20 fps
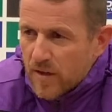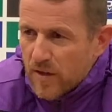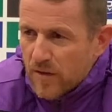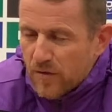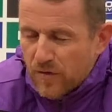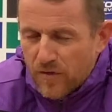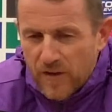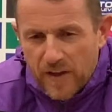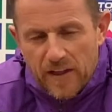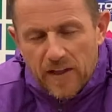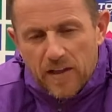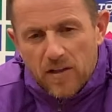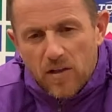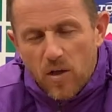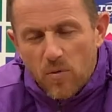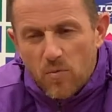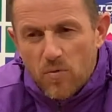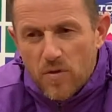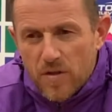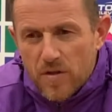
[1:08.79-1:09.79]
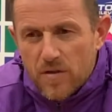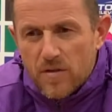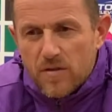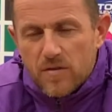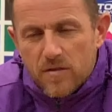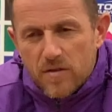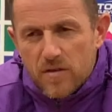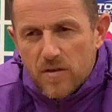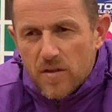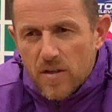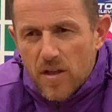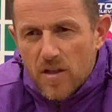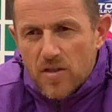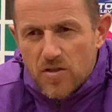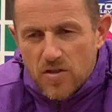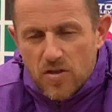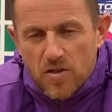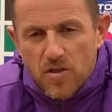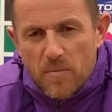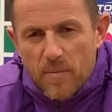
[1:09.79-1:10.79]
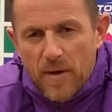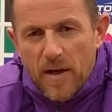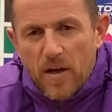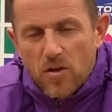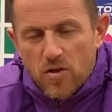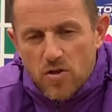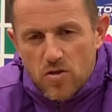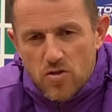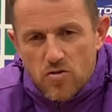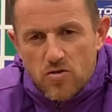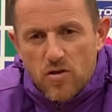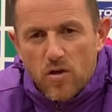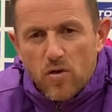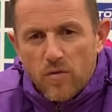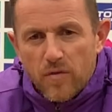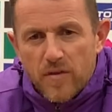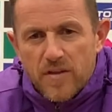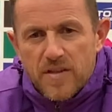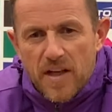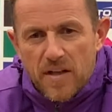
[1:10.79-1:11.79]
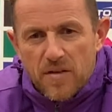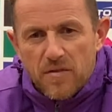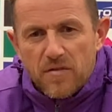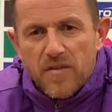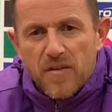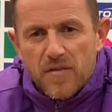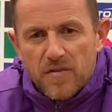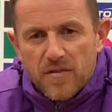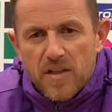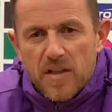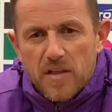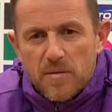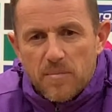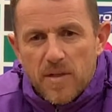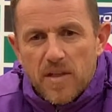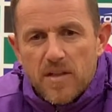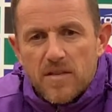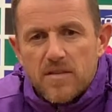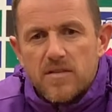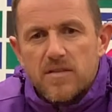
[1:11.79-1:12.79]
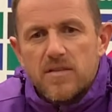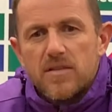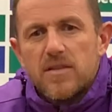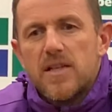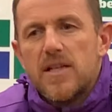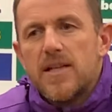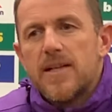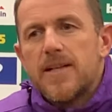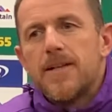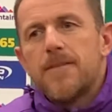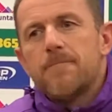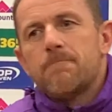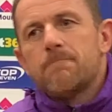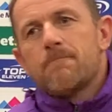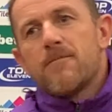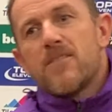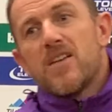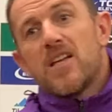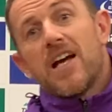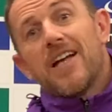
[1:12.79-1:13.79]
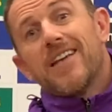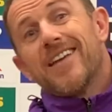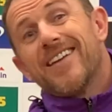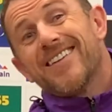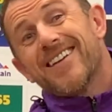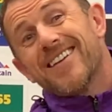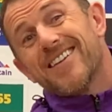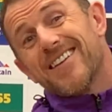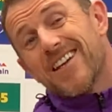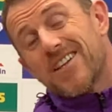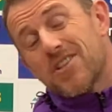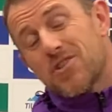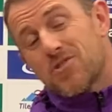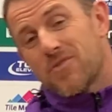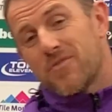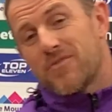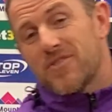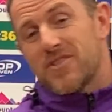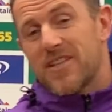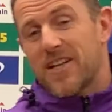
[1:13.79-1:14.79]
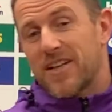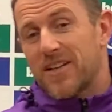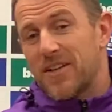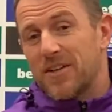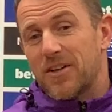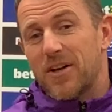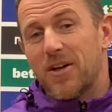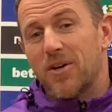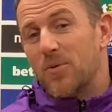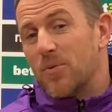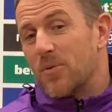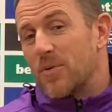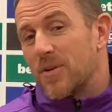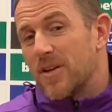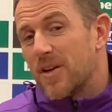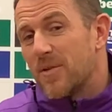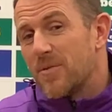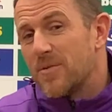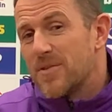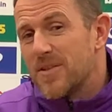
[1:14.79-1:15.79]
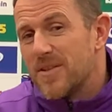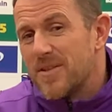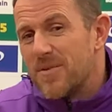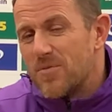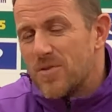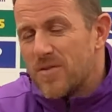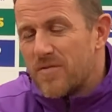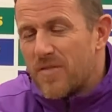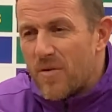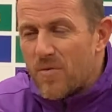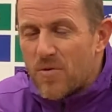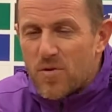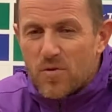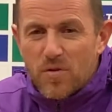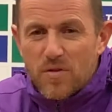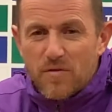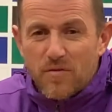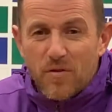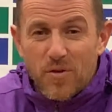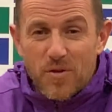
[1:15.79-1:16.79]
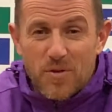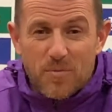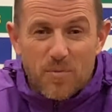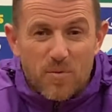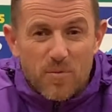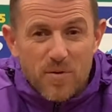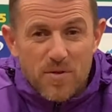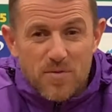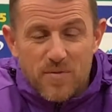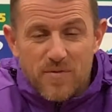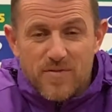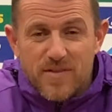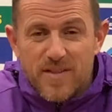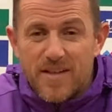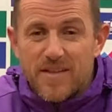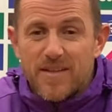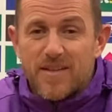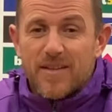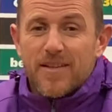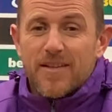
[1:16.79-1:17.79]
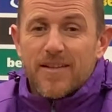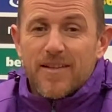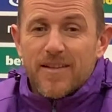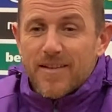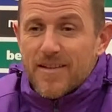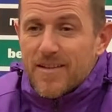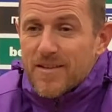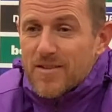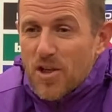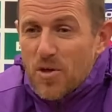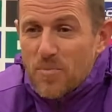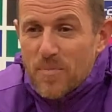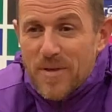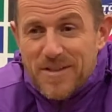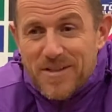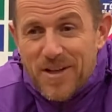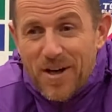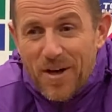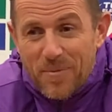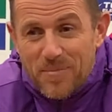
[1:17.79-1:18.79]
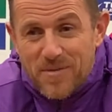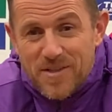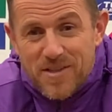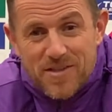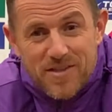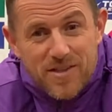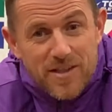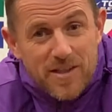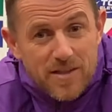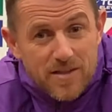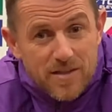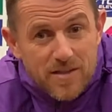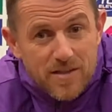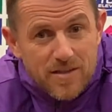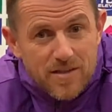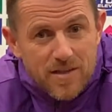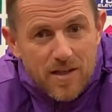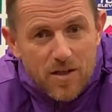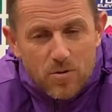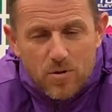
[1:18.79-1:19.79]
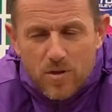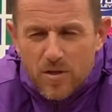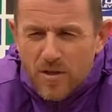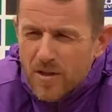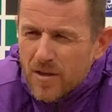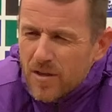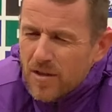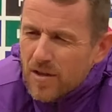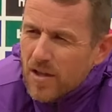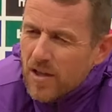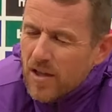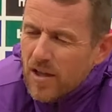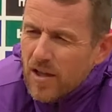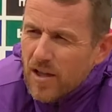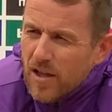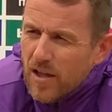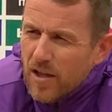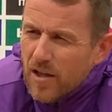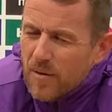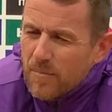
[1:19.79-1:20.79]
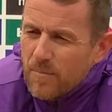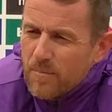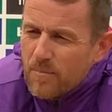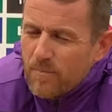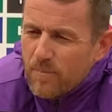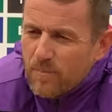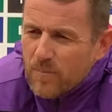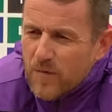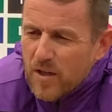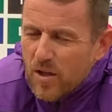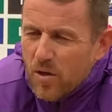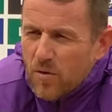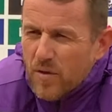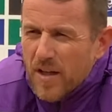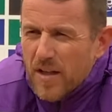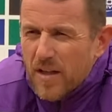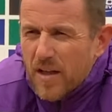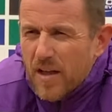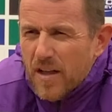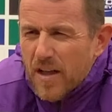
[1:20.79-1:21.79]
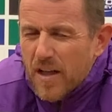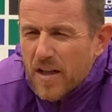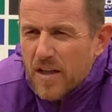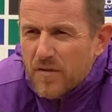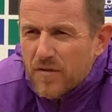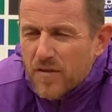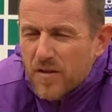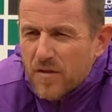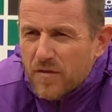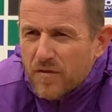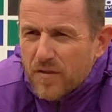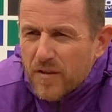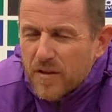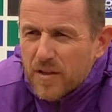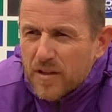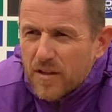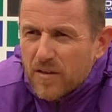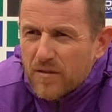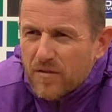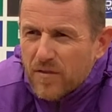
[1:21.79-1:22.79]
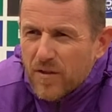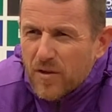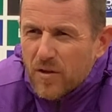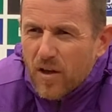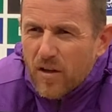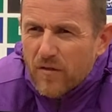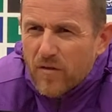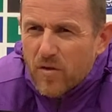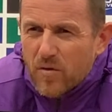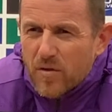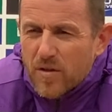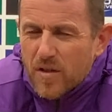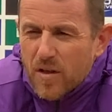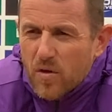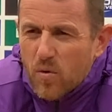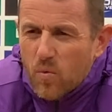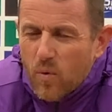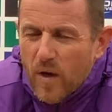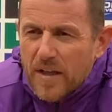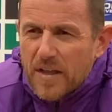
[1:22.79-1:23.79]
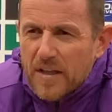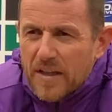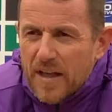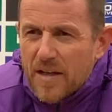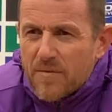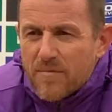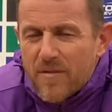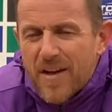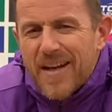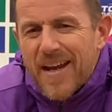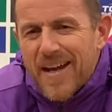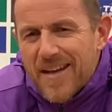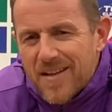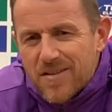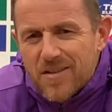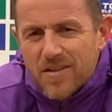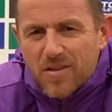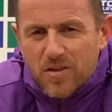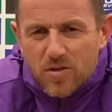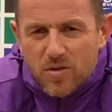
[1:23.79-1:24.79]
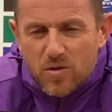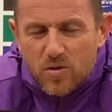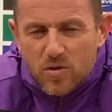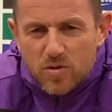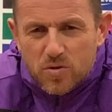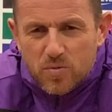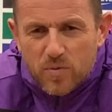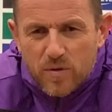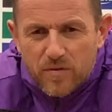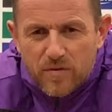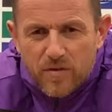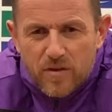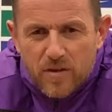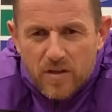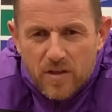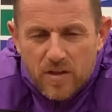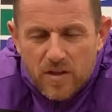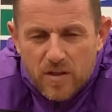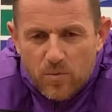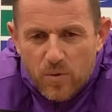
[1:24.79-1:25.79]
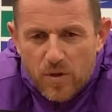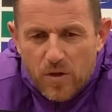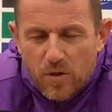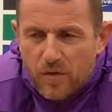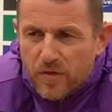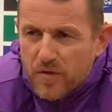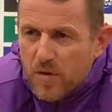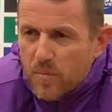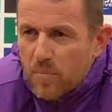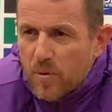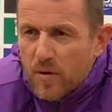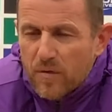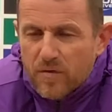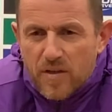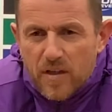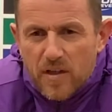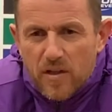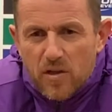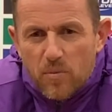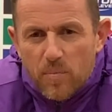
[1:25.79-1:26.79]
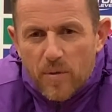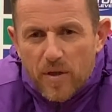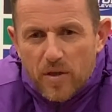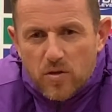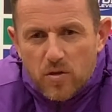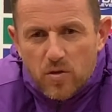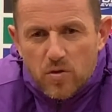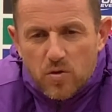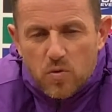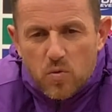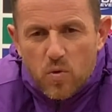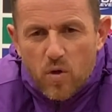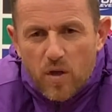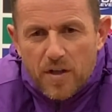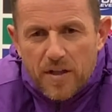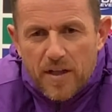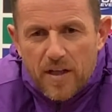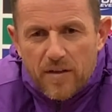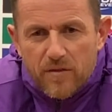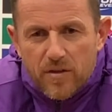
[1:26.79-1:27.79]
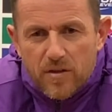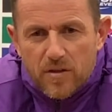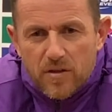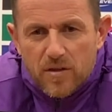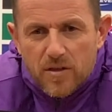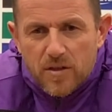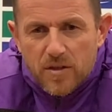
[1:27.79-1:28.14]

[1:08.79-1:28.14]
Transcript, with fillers: feeling like we're in a certain amount of control for 10 15 minutes. Um, and then the nature of a second goal, you know, it was, it was very unavoidable, which we've said so many times this season. So, um, you know, and then and then if you feel feel like the you know the way the game then ended, of course, we've we huffed and puffed a little bit and couldn't quite get the